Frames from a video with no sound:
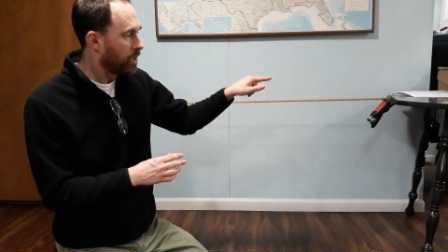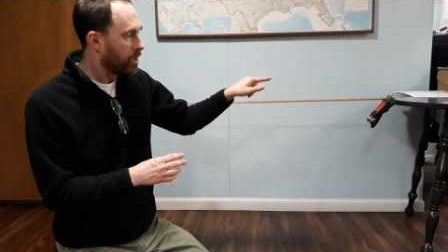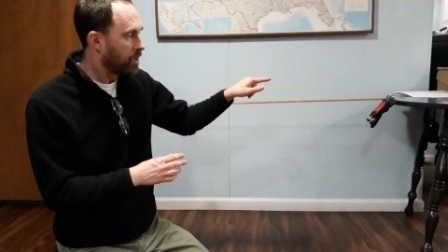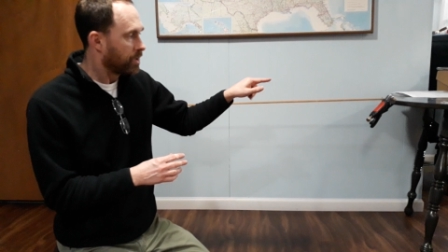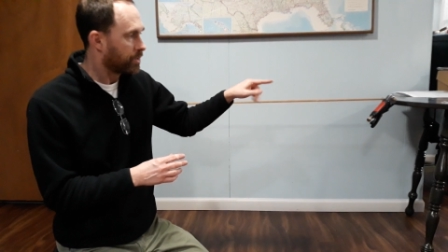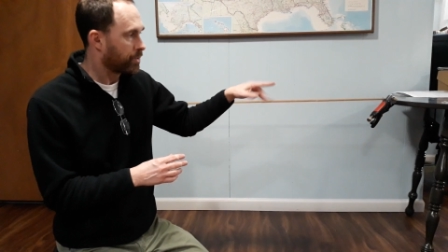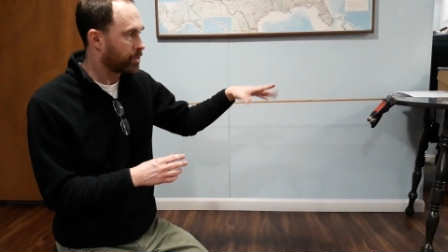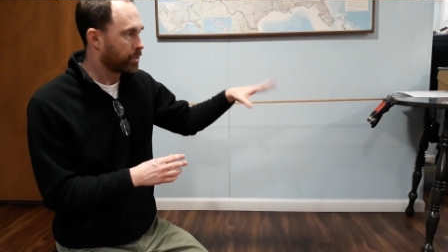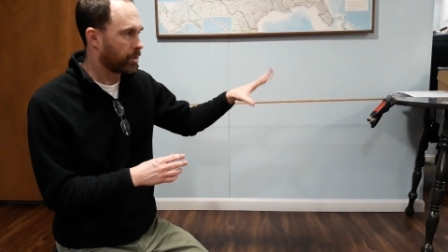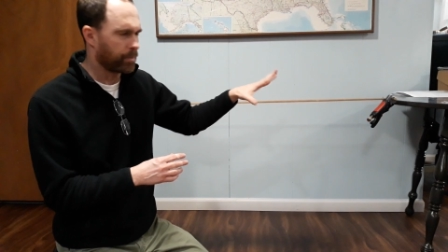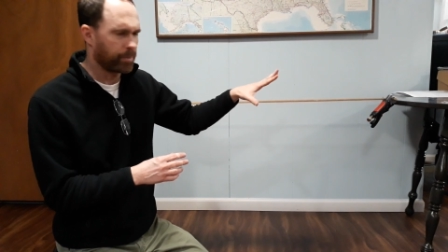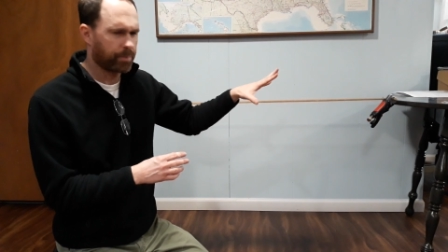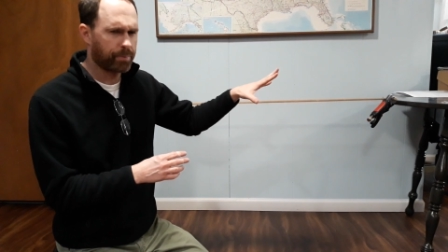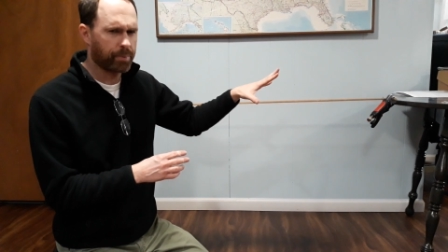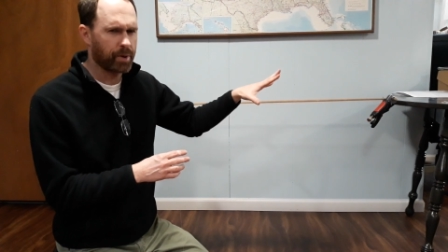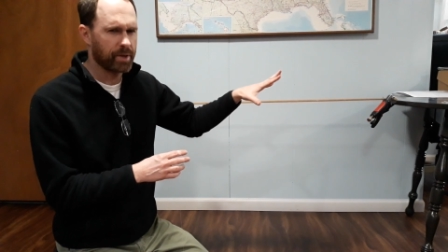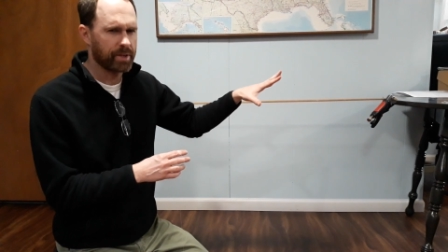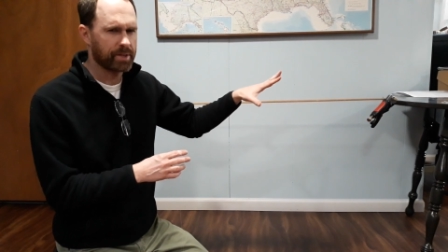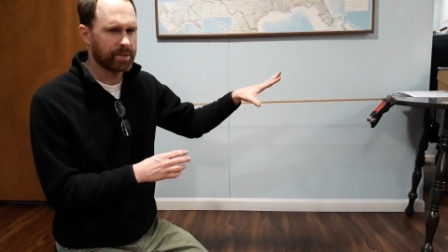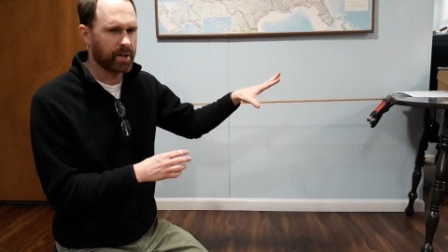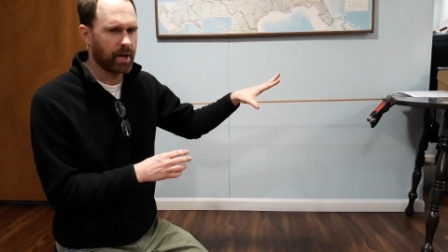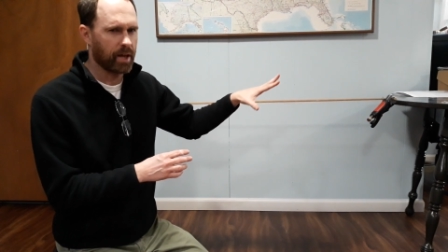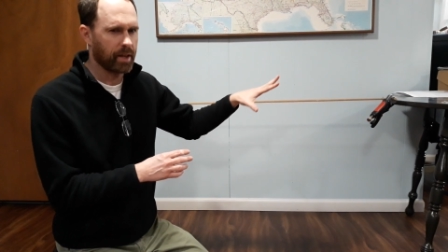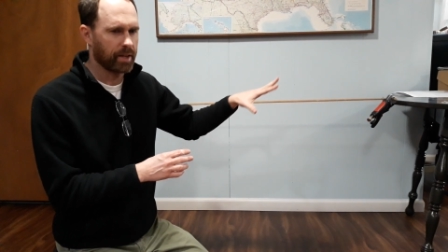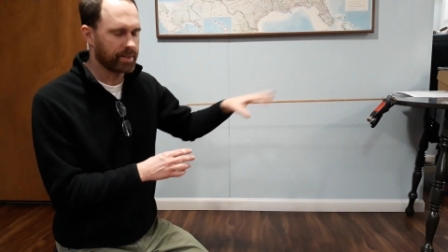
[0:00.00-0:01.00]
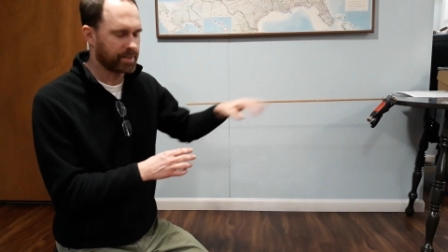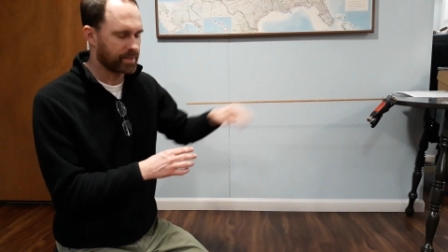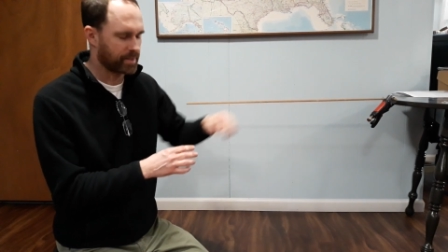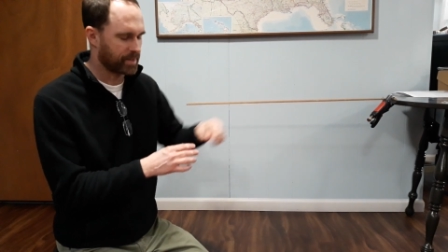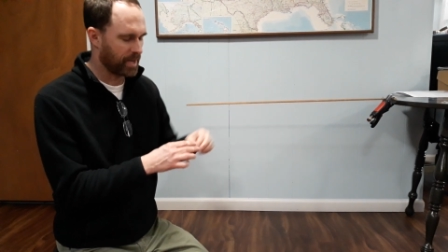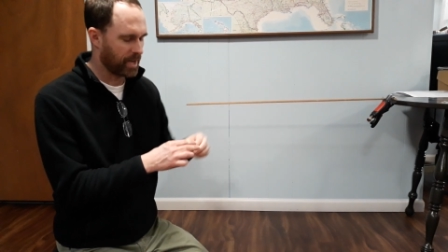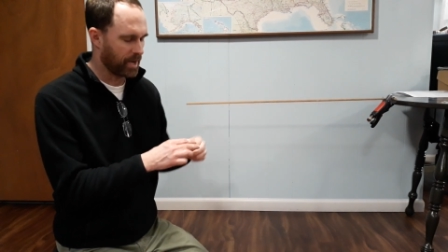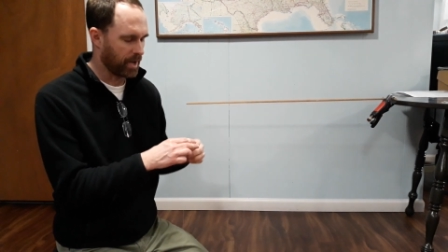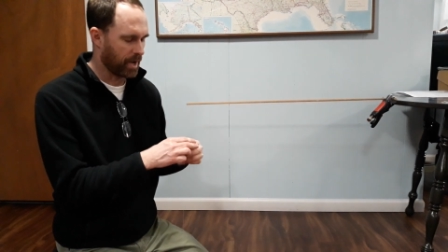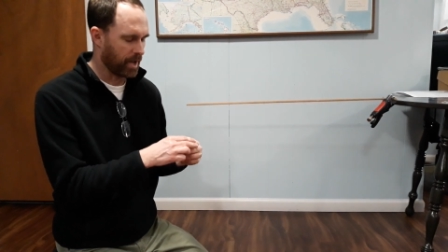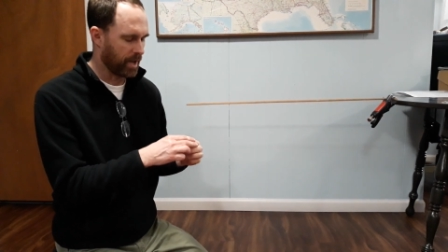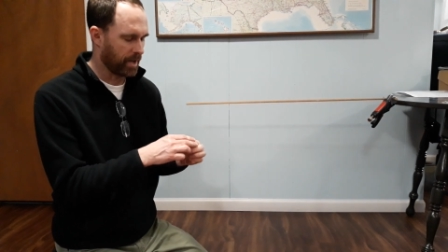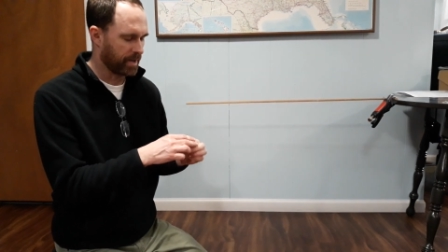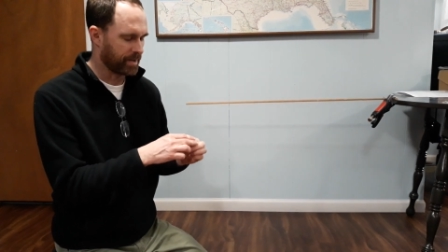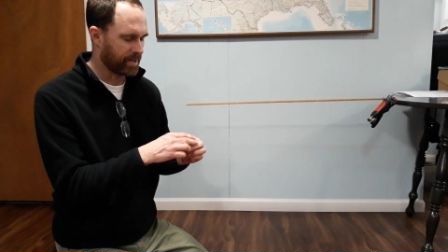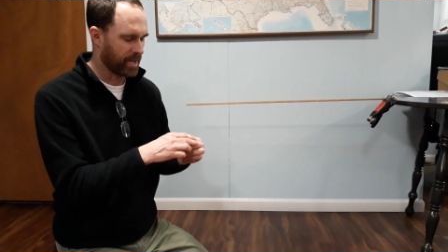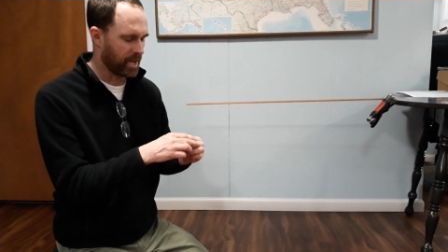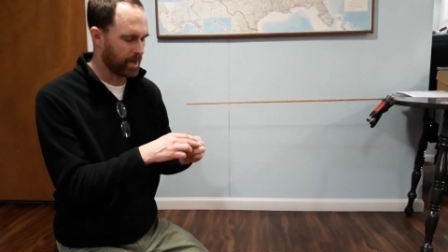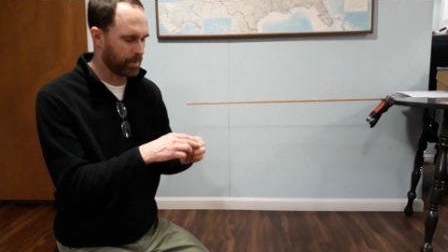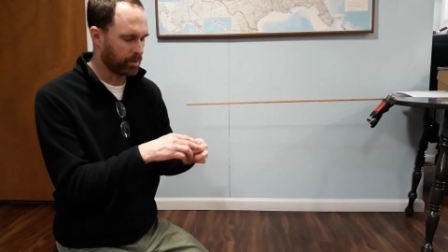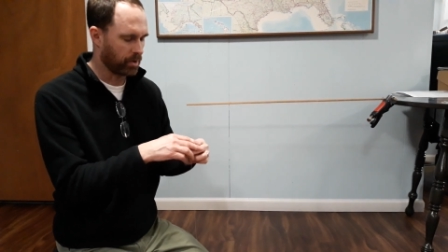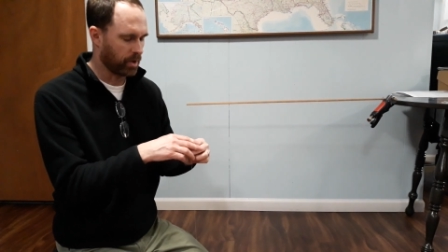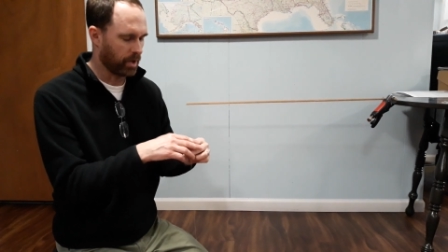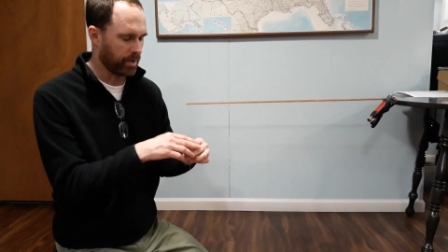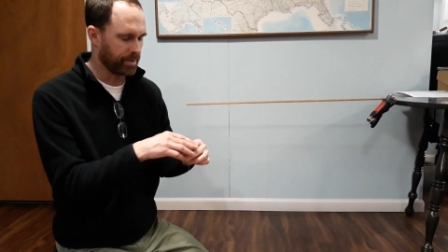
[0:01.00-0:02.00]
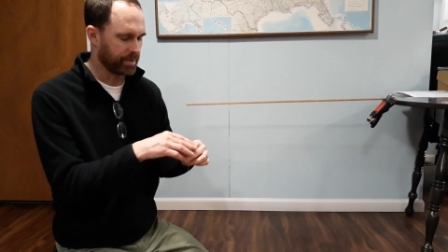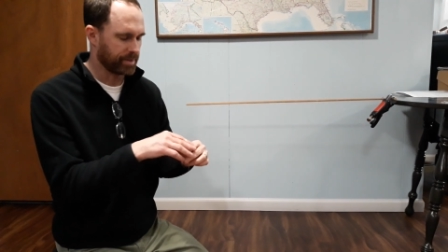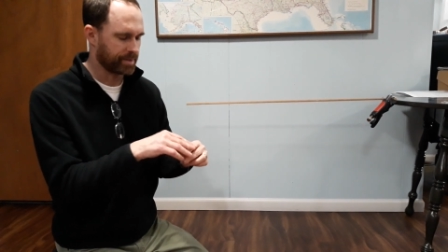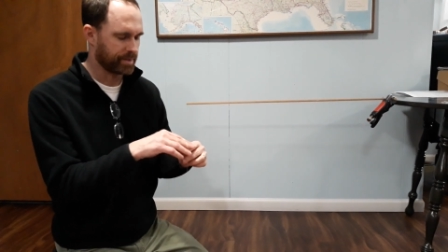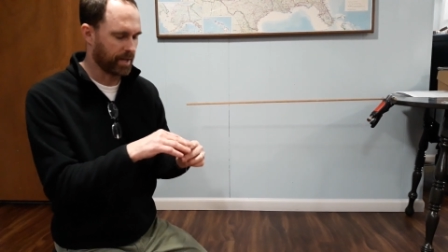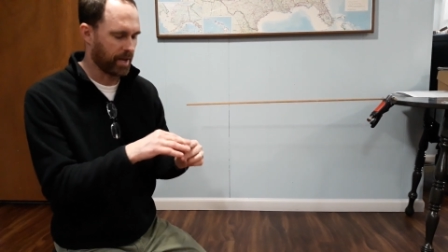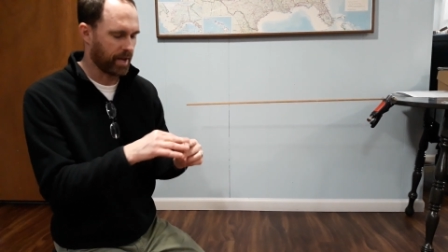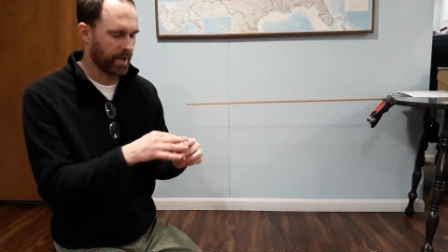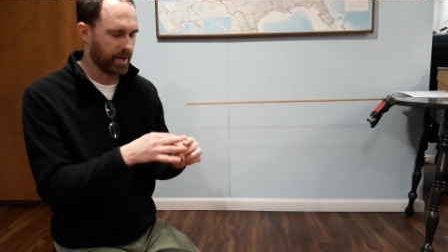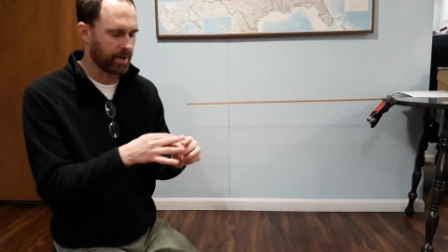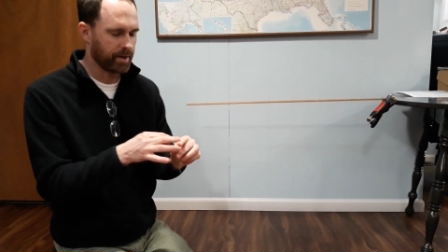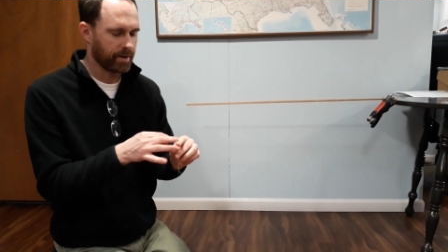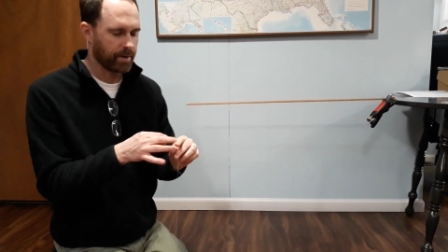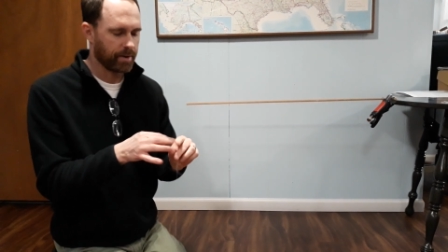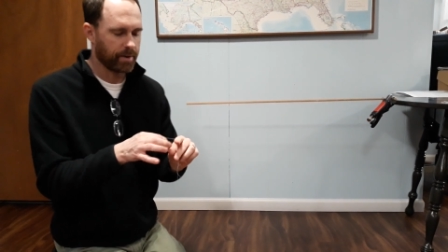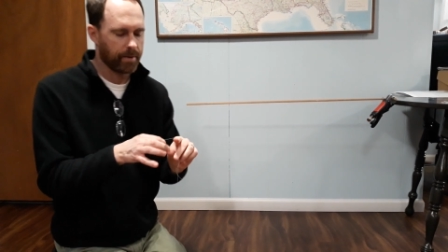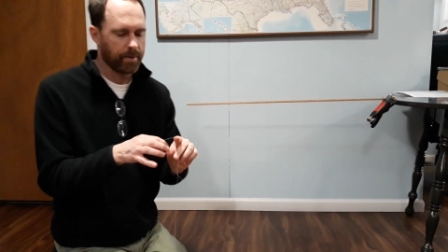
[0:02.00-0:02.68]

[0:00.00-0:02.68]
to a pretty solid table on this side.